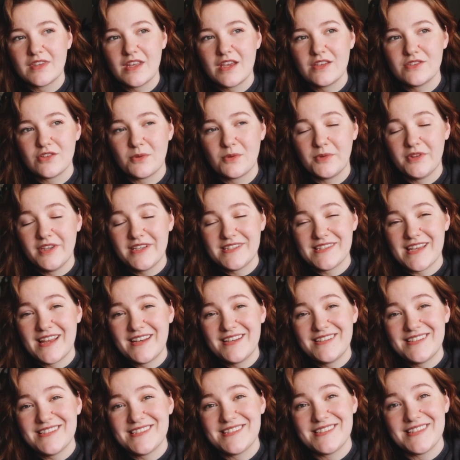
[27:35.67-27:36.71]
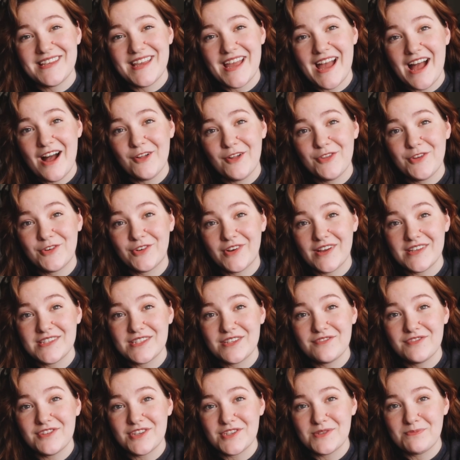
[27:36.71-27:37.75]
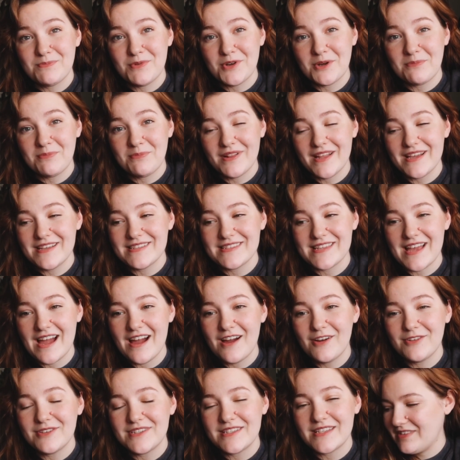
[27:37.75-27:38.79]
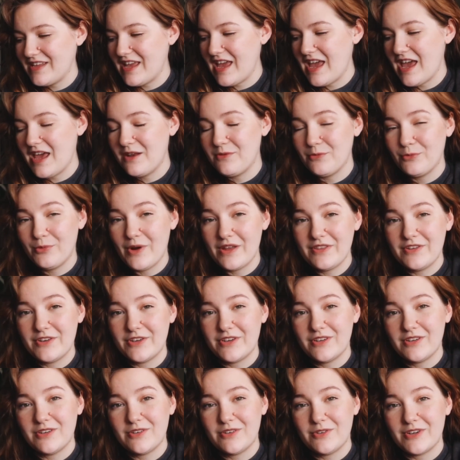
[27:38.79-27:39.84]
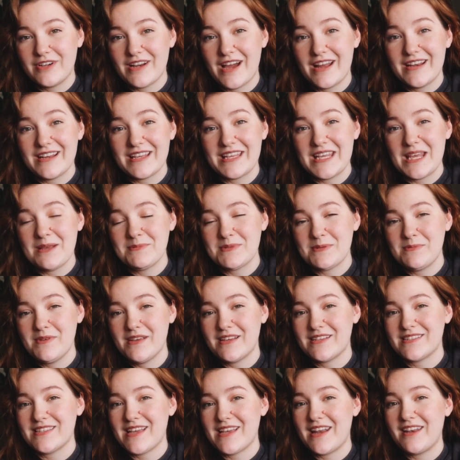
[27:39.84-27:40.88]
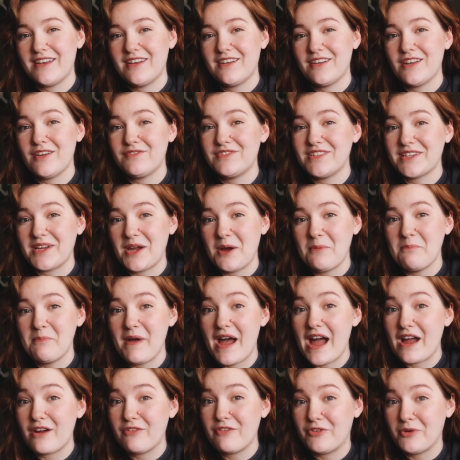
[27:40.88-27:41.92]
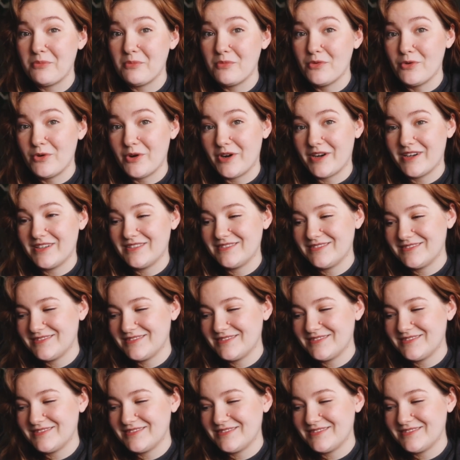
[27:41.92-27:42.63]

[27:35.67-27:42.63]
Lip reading: So I'm really excited to see how the rest of this book plays out and whether or not it keeps me excited enough to come back for more.